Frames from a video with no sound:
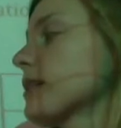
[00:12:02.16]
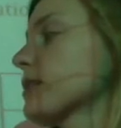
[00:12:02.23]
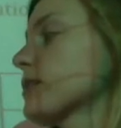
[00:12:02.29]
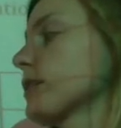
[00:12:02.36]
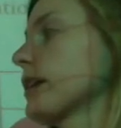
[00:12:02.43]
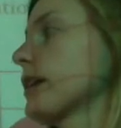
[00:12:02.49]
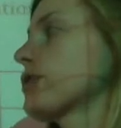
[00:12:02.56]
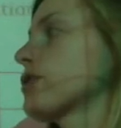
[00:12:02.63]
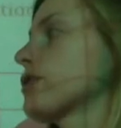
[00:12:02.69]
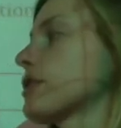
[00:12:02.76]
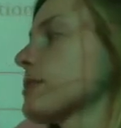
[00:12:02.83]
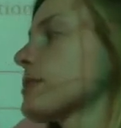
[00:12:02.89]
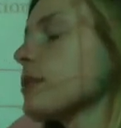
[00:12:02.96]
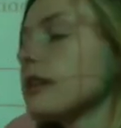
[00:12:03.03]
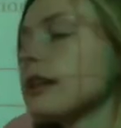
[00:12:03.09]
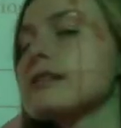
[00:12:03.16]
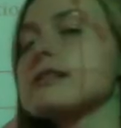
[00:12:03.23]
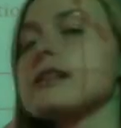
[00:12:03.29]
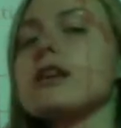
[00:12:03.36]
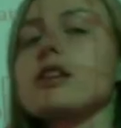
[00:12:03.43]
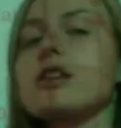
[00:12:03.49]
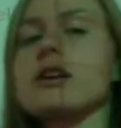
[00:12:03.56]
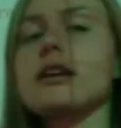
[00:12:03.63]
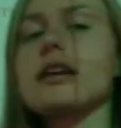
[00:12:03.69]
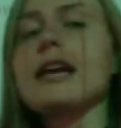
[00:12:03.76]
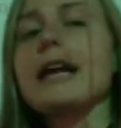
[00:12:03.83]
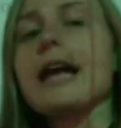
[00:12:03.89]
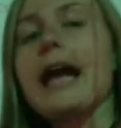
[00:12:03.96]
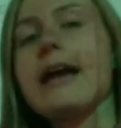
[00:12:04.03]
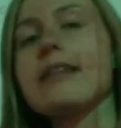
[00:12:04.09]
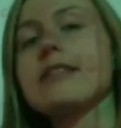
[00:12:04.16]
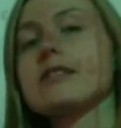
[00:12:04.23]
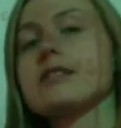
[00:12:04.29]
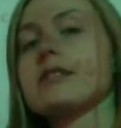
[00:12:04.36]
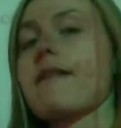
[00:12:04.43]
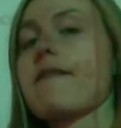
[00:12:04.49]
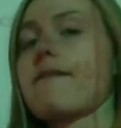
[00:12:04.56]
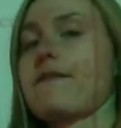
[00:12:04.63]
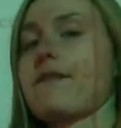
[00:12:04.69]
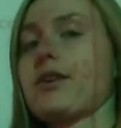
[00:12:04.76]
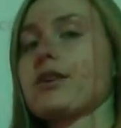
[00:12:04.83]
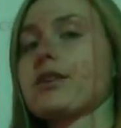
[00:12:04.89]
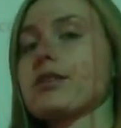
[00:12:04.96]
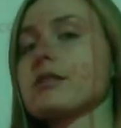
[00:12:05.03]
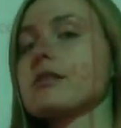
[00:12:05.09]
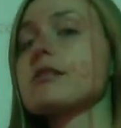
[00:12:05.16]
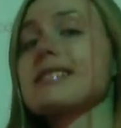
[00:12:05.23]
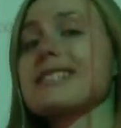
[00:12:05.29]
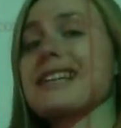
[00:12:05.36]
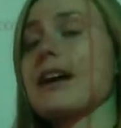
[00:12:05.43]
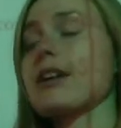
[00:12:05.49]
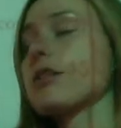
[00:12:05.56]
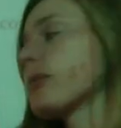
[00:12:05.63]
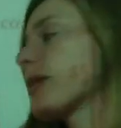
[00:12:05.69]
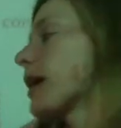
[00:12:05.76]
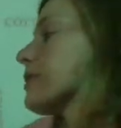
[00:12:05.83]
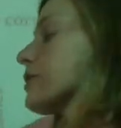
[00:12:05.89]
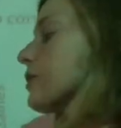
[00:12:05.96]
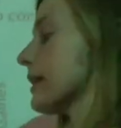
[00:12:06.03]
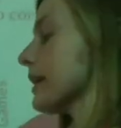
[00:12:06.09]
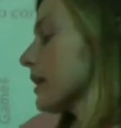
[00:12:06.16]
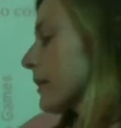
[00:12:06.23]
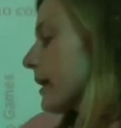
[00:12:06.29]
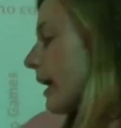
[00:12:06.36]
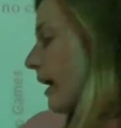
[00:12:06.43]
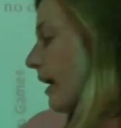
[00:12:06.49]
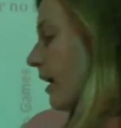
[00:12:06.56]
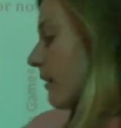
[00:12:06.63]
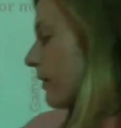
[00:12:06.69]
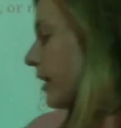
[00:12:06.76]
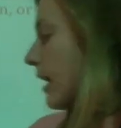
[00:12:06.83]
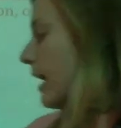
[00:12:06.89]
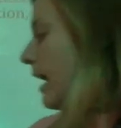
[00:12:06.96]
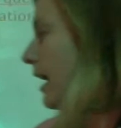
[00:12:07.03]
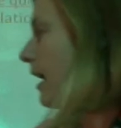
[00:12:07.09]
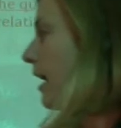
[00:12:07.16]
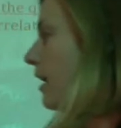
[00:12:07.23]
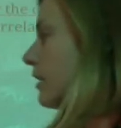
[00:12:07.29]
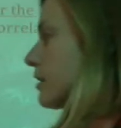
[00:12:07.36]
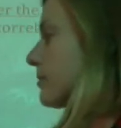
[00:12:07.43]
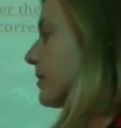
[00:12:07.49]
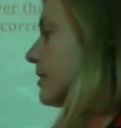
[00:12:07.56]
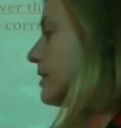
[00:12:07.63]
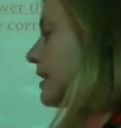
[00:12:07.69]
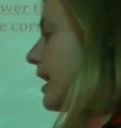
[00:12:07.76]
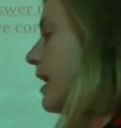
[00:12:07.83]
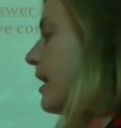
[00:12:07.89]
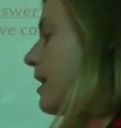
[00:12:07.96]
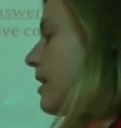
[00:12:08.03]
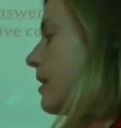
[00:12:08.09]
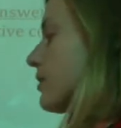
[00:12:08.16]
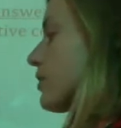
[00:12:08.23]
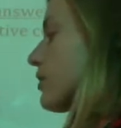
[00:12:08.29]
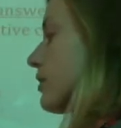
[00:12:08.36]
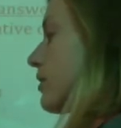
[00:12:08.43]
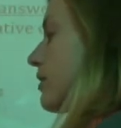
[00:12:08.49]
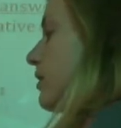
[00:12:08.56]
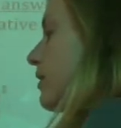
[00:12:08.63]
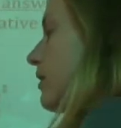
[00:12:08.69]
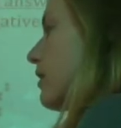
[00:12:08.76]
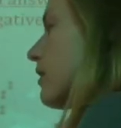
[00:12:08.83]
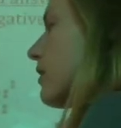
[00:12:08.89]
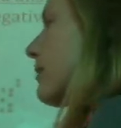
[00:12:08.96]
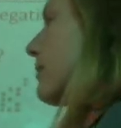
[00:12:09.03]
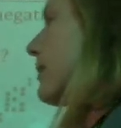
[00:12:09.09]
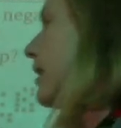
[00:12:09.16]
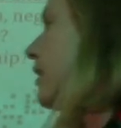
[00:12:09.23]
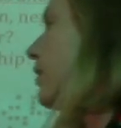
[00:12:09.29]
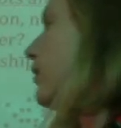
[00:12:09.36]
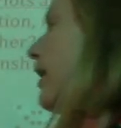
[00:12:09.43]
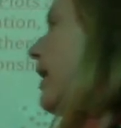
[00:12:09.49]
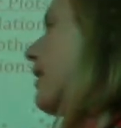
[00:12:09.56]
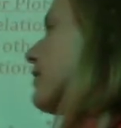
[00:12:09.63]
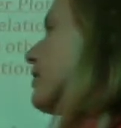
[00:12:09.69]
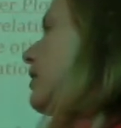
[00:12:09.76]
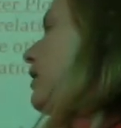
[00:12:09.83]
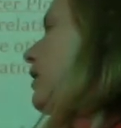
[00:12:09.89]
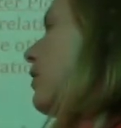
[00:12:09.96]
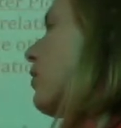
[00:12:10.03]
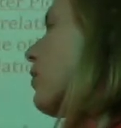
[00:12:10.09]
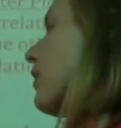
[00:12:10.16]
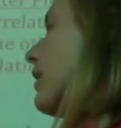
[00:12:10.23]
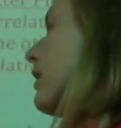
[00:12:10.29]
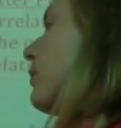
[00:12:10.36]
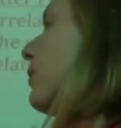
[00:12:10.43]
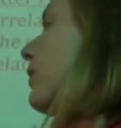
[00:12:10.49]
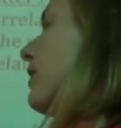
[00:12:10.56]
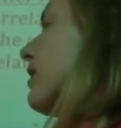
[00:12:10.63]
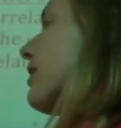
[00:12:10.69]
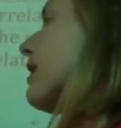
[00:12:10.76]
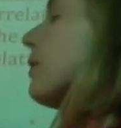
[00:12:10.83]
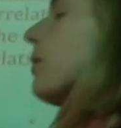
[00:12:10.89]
this relationship? So let's take a look at this first scatter plot. So here we have a husband's age being graphed according with the